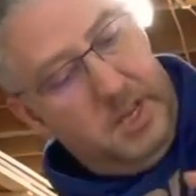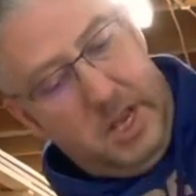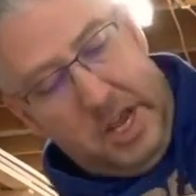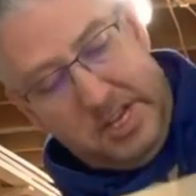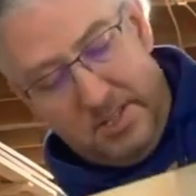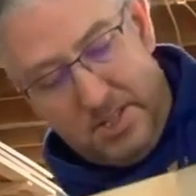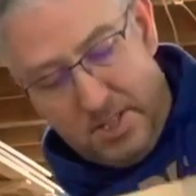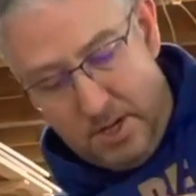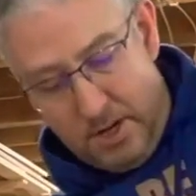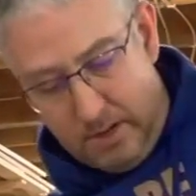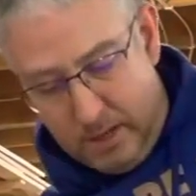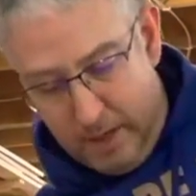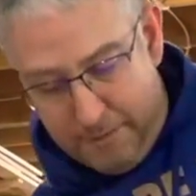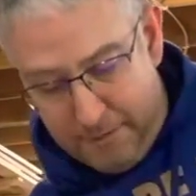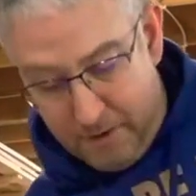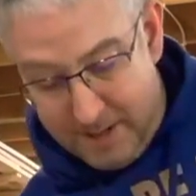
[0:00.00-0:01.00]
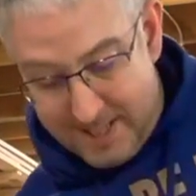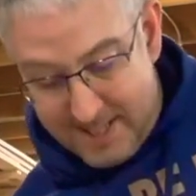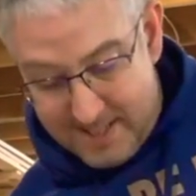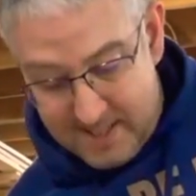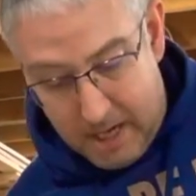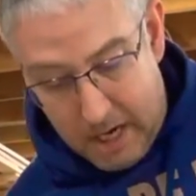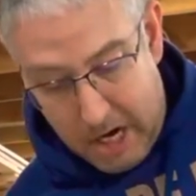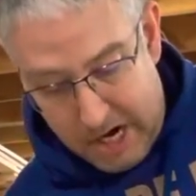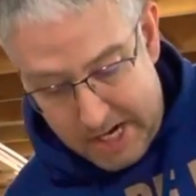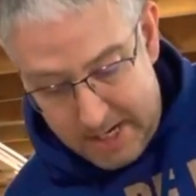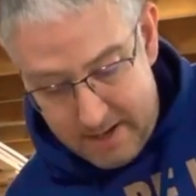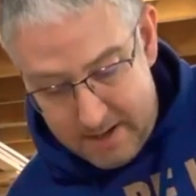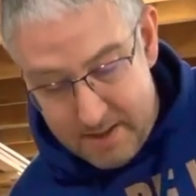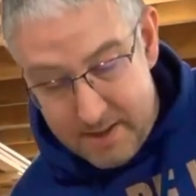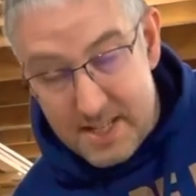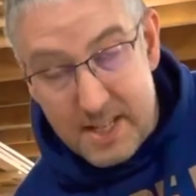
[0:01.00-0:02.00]
And certainly for a sign
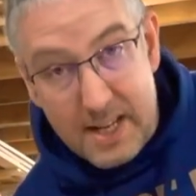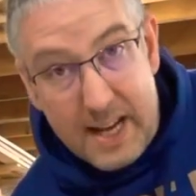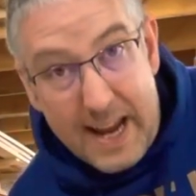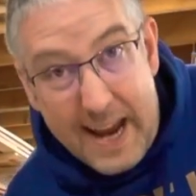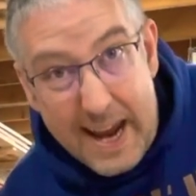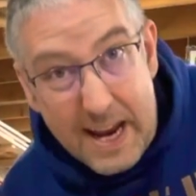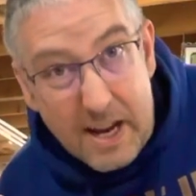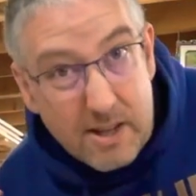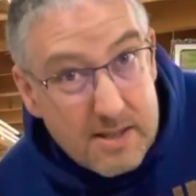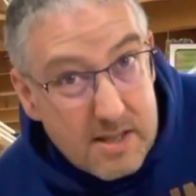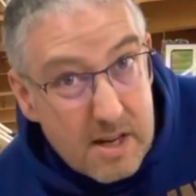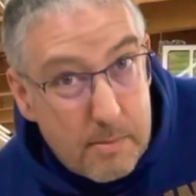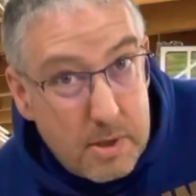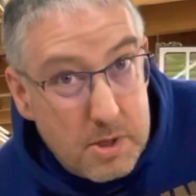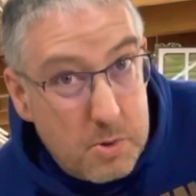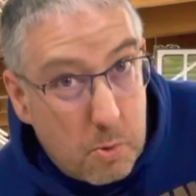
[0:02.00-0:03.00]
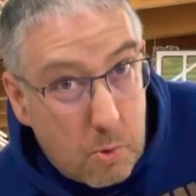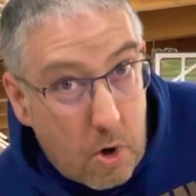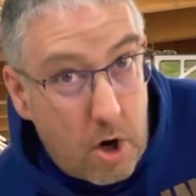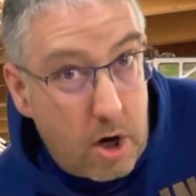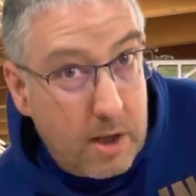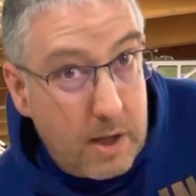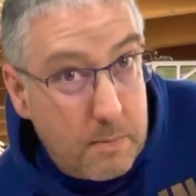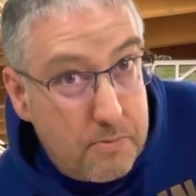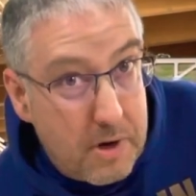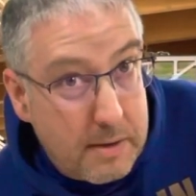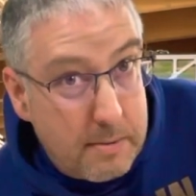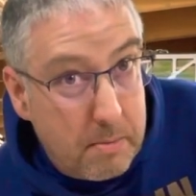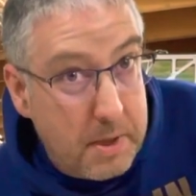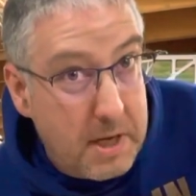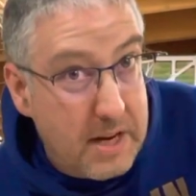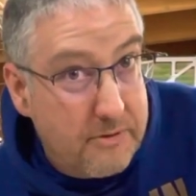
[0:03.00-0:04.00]
that's going to hang on someone's wall and
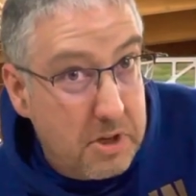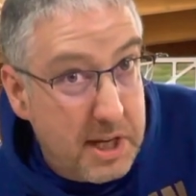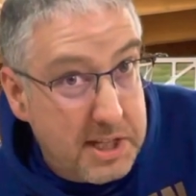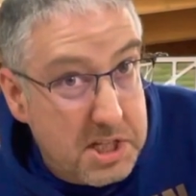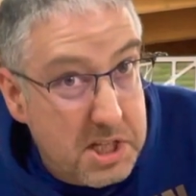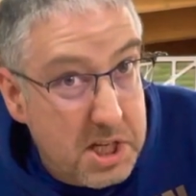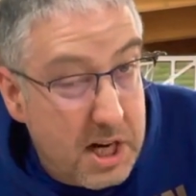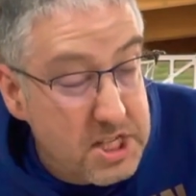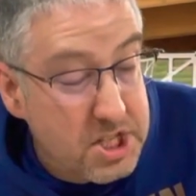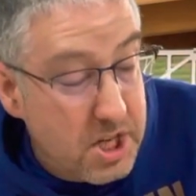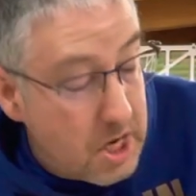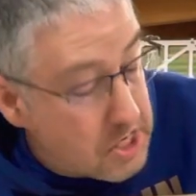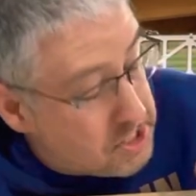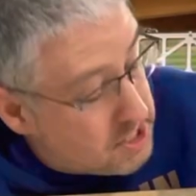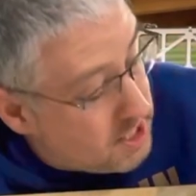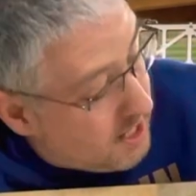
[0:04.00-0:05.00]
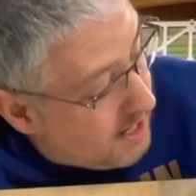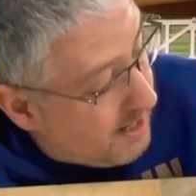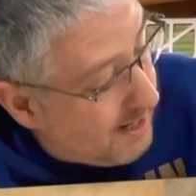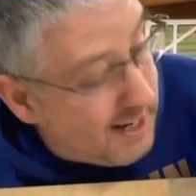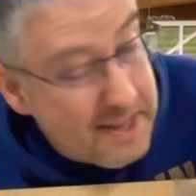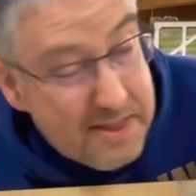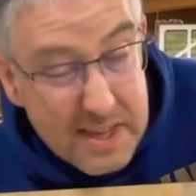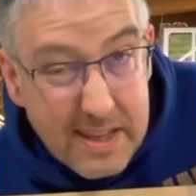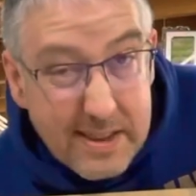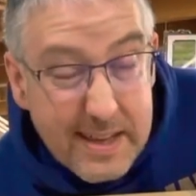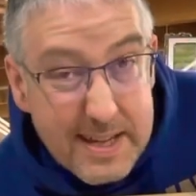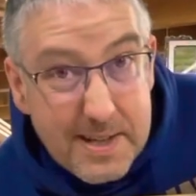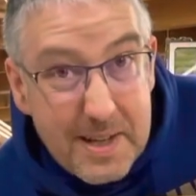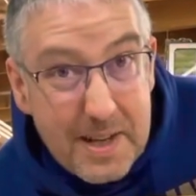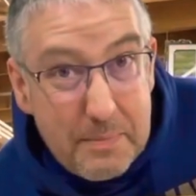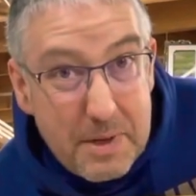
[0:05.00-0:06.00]
probably never get touched, I think that's
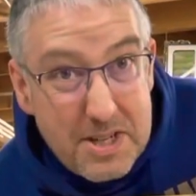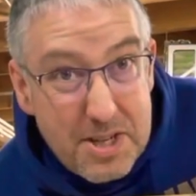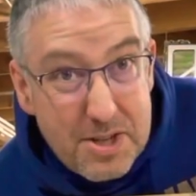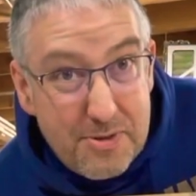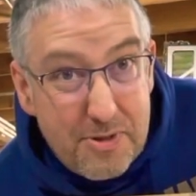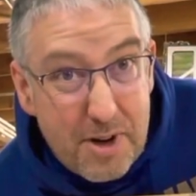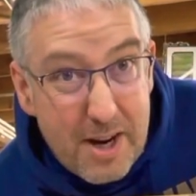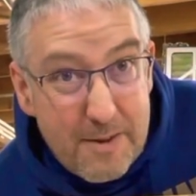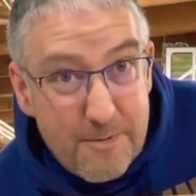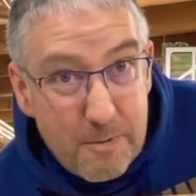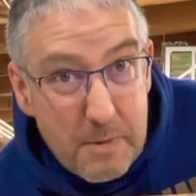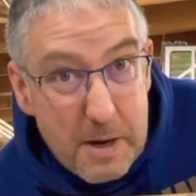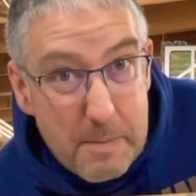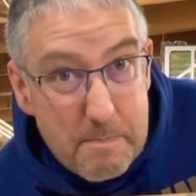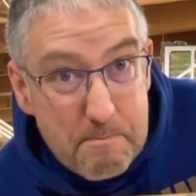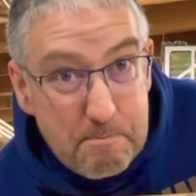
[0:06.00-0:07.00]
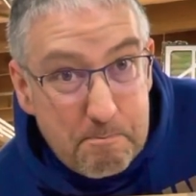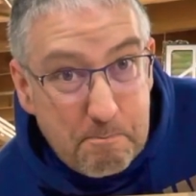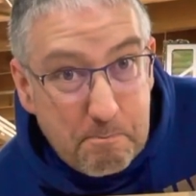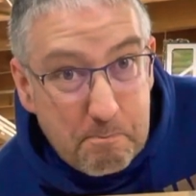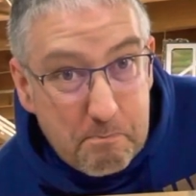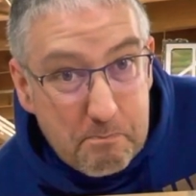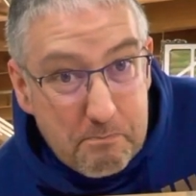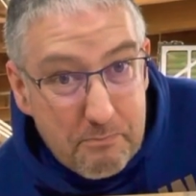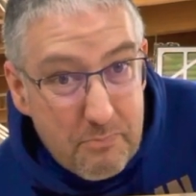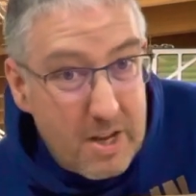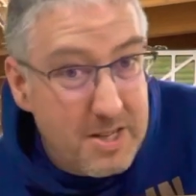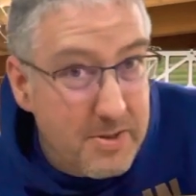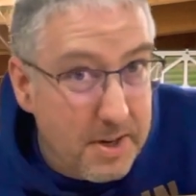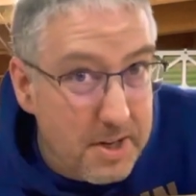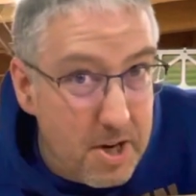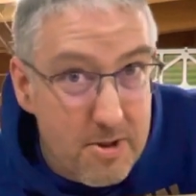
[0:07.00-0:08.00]
going to be just fine for me.
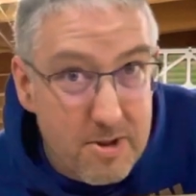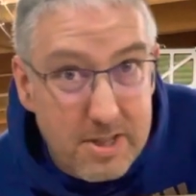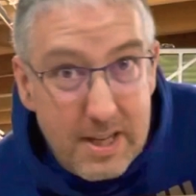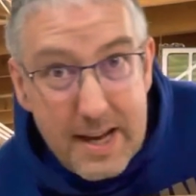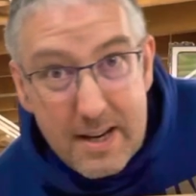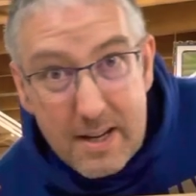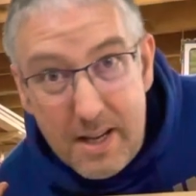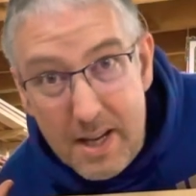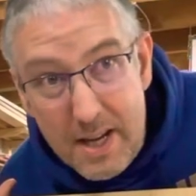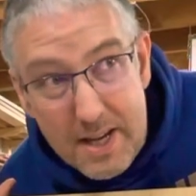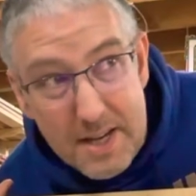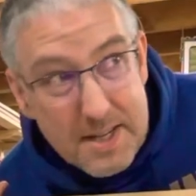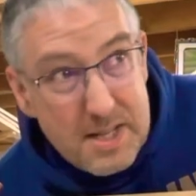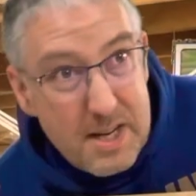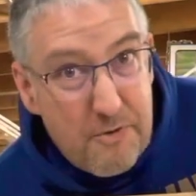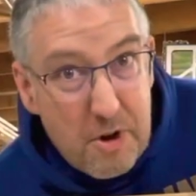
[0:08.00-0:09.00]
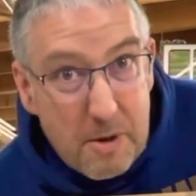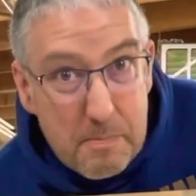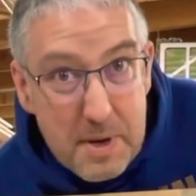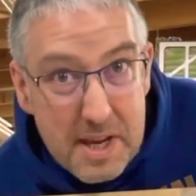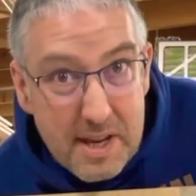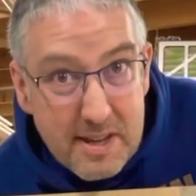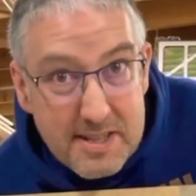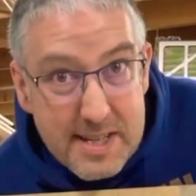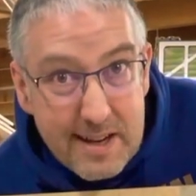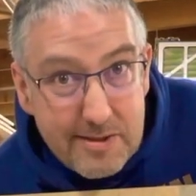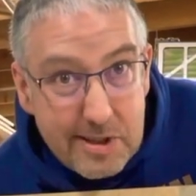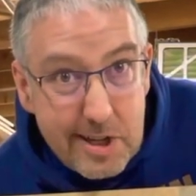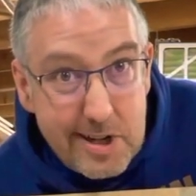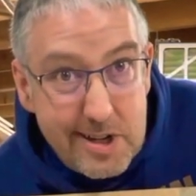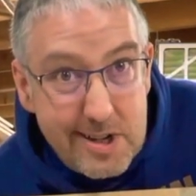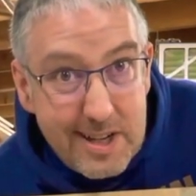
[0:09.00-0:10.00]
So I know there's a lot of differing opinions out
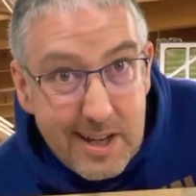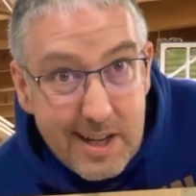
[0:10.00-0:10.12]
there.